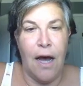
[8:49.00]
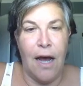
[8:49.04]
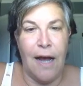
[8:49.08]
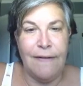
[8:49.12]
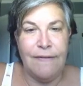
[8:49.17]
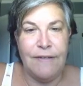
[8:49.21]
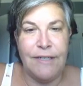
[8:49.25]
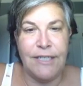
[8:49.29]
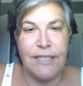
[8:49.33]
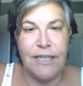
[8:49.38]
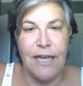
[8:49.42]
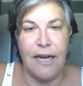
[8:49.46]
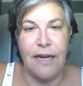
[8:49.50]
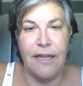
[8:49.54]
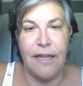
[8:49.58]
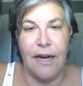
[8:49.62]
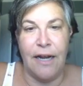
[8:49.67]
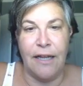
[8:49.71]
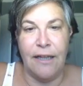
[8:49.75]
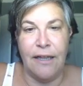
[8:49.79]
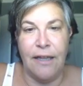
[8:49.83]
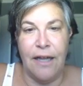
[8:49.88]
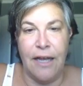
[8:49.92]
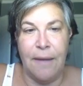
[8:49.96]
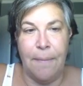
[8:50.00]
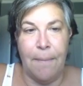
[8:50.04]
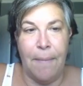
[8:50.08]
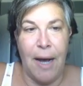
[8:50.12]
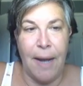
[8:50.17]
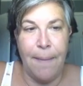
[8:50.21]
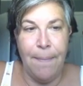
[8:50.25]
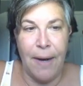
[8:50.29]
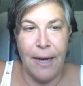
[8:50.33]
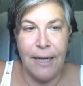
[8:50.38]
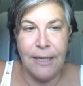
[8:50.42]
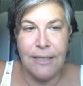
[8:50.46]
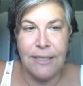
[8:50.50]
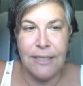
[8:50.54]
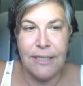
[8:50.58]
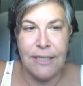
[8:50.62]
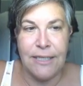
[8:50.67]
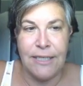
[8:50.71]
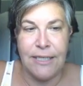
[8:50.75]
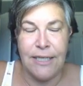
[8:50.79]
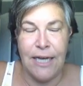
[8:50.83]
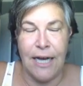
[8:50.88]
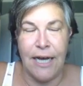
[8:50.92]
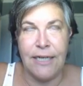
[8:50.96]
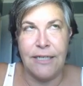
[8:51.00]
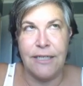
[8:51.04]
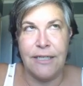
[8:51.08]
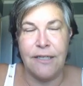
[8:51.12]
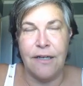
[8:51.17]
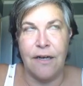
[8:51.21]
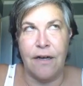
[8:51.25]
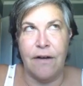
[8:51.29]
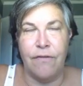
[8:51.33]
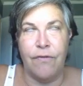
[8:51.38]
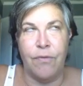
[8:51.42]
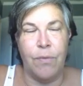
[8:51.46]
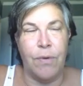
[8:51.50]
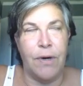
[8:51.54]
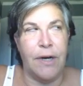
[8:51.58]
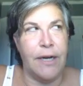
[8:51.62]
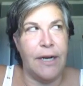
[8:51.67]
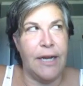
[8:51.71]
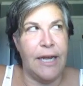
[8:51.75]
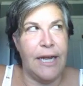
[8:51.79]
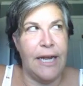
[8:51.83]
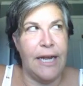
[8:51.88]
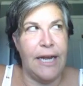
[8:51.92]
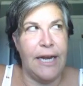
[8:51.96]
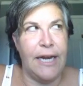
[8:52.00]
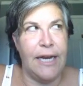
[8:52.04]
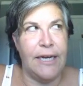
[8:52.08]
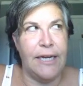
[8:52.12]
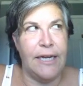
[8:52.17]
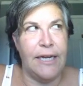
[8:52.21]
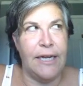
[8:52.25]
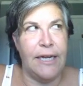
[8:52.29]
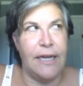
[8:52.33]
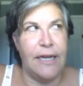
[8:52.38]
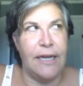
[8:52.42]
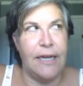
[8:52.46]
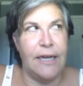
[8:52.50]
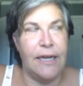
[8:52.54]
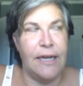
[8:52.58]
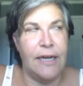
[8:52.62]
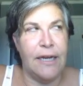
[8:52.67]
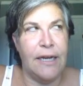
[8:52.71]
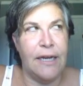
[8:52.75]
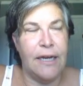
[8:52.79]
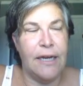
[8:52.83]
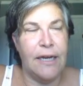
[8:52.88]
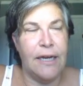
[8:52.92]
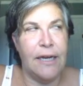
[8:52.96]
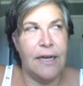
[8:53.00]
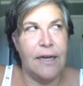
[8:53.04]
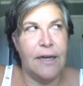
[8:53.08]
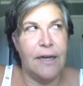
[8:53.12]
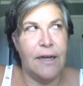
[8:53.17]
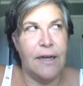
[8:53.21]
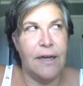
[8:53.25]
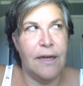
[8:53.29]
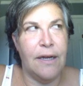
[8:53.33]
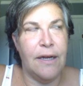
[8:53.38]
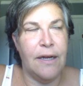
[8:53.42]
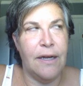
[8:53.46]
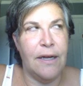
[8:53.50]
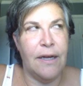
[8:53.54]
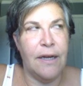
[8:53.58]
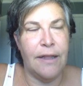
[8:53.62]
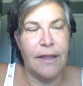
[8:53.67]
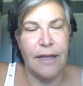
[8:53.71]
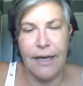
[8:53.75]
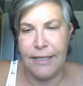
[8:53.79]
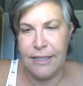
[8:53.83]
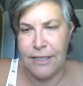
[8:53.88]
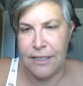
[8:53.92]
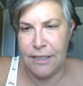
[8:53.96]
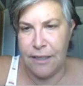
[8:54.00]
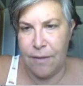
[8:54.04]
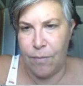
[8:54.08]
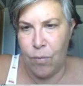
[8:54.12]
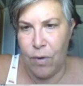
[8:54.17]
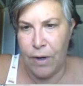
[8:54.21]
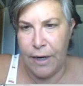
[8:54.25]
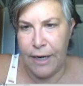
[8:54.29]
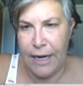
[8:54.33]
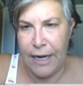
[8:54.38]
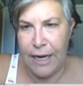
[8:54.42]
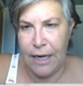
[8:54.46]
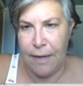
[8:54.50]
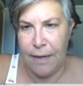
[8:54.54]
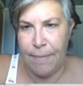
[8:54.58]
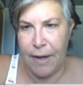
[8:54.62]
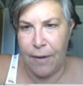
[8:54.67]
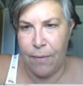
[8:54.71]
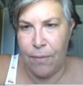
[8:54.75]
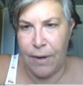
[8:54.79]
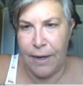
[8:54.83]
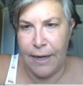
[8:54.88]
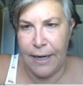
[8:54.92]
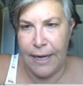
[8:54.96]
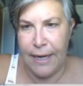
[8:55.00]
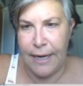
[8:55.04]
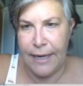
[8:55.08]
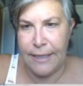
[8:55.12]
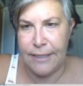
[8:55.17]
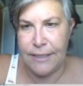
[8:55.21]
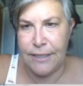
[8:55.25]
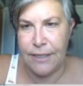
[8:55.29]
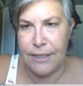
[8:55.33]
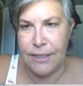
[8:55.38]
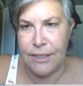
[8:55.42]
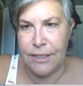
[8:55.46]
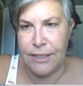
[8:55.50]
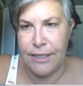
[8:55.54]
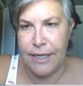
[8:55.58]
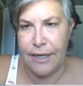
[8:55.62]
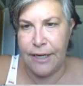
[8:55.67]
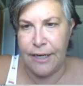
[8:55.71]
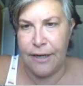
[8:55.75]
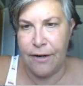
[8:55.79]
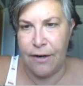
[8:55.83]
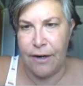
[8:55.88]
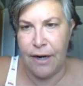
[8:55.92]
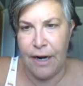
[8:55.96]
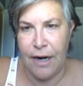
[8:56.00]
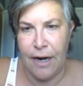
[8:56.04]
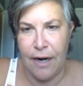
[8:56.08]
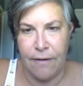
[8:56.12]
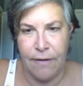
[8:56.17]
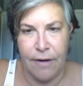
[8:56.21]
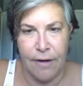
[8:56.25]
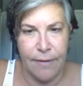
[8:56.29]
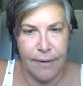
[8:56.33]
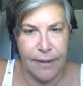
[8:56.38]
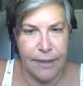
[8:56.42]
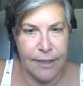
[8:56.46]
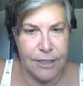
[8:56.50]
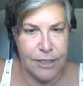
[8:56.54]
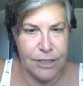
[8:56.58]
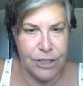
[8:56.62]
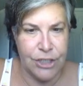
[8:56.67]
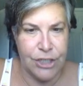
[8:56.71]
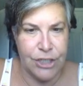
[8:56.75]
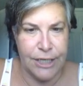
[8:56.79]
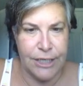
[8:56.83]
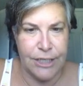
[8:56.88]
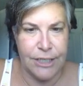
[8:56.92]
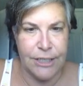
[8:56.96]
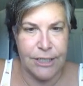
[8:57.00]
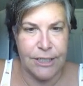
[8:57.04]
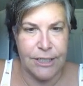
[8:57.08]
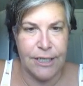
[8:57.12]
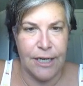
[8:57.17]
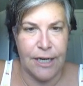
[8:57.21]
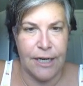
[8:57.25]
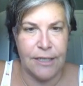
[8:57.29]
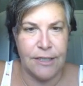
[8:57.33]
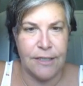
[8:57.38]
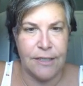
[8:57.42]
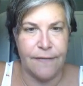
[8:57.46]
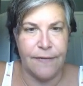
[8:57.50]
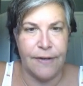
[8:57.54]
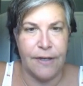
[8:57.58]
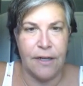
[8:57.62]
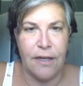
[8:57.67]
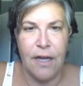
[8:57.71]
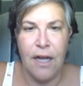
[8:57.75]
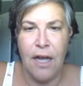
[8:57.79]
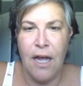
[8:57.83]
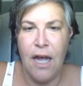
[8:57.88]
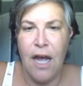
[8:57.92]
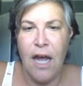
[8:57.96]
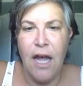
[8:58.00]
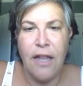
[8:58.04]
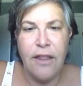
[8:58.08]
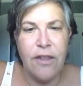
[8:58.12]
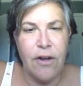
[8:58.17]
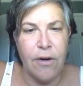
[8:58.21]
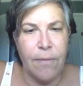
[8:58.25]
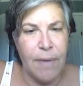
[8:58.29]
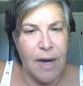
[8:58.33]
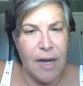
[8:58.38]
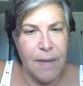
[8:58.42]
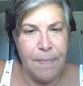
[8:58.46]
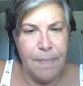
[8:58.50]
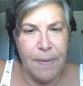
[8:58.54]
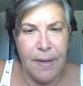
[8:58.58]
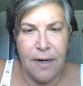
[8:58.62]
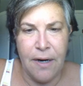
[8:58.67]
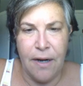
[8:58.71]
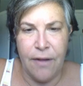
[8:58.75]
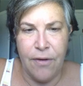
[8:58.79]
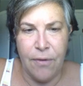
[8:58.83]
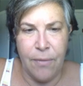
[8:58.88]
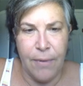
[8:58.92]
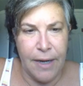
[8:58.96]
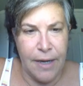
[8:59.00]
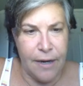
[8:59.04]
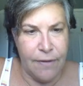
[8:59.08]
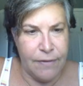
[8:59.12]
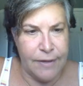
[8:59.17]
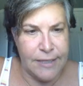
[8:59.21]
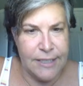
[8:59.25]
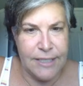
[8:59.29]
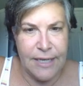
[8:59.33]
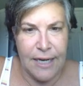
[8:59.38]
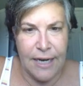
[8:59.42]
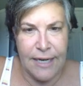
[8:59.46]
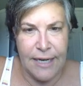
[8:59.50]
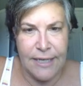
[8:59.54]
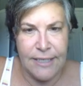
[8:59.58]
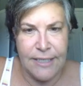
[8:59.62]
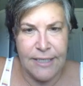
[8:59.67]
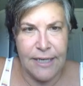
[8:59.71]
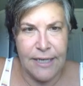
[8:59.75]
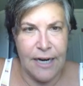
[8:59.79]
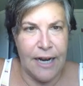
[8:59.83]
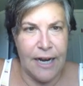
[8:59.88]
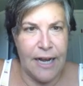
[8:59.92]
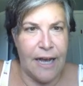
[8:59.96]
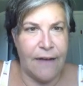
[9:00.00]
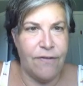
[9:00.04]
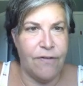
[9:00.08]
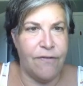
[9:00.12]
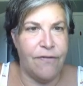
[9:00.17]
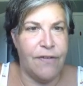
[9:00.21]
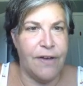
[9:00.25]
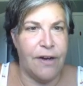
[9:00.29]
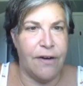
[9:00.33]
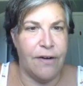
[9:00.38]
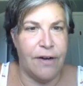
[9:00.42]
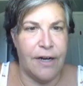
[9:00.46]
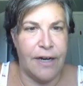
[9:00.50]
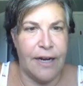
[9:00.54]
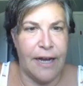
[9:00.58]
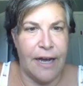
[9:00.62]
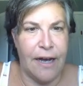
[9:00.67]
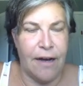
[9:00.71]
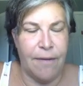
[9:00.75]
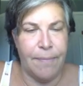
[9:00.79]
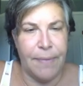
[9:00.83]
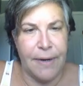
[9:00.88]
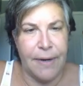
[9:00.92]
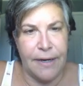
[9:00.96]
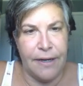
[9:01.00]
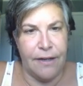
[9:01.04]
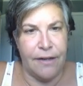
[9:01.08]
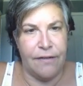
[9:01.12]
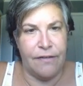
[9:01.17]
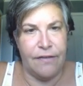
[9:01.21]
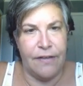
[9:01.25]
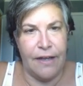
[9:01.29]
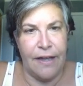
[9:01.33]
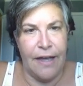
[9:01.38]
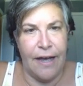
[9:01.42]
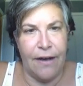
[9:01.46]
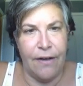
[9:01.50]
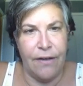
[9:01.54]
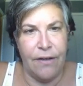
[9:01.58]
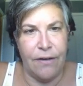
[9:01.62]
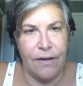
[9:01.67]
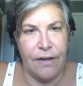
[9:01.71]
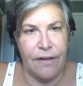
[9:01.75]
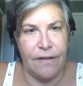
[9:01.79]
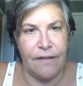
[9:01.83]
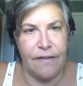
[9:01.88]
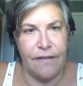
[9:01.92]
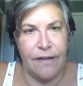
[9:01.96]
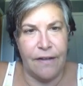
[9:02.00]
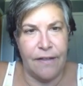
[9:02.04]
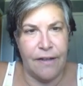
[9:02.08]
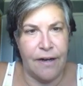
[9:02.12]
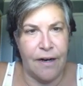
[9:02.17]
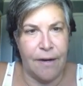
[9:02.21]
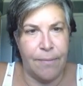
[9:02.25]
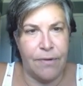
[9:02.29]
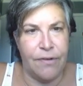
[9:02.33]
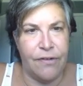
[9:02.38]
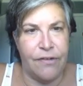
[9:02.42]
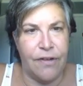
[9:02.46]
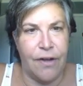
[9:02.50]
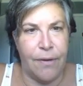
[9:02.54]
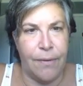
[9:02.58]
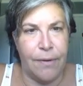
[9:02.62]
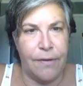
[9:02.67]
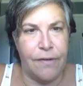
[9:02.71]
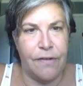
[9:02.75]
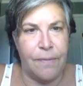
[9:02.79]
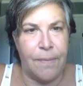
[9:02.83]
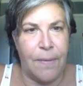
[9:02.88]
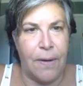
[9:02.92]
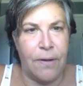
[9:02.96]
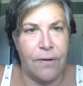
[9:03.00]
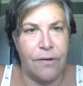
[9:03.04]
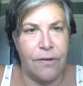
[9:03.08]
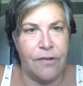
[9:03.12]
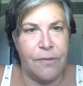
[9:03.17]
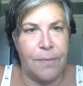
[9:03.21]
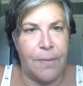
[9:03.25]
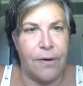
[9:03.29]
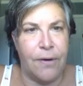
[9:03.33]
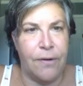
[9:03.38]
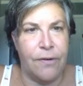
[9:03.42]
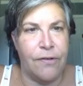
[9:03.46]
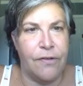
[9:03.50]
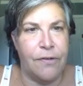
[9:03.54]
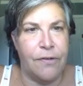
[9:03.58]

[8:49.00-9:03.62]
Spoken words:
I've decided that I like my buttons the size of 180. I think I did them 180 by 180. So you just take your arrow and you just change the size of it. There might be another way to resize it. I haven't figured it out, but you see how you can see the numbers going smaller, smaller,